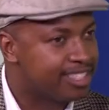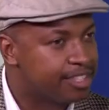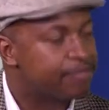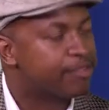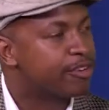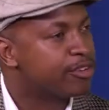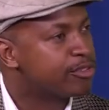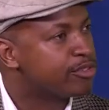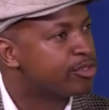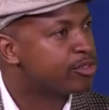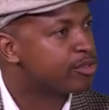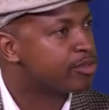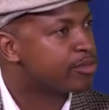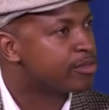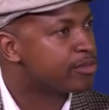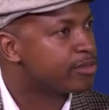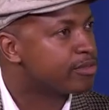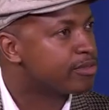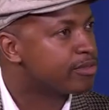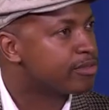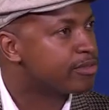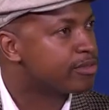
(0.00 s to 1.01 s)
different to
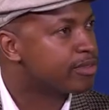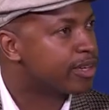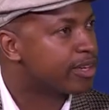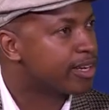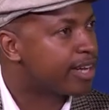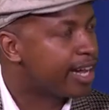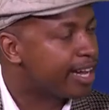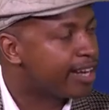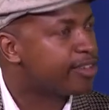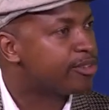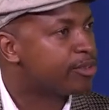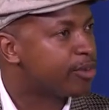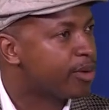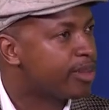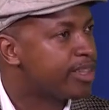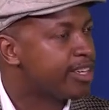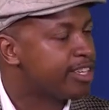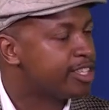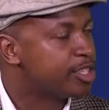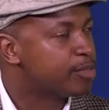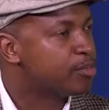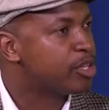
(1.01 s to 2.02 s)
the current one
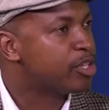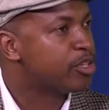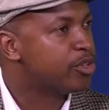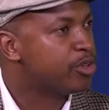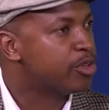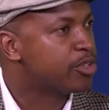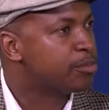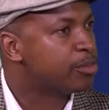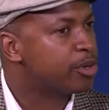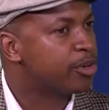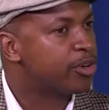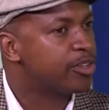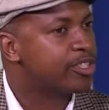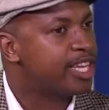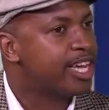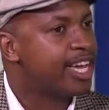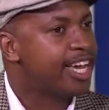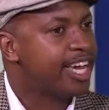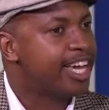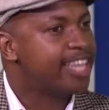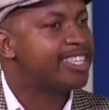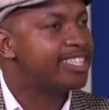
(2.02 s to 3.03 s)
that is being used because mm.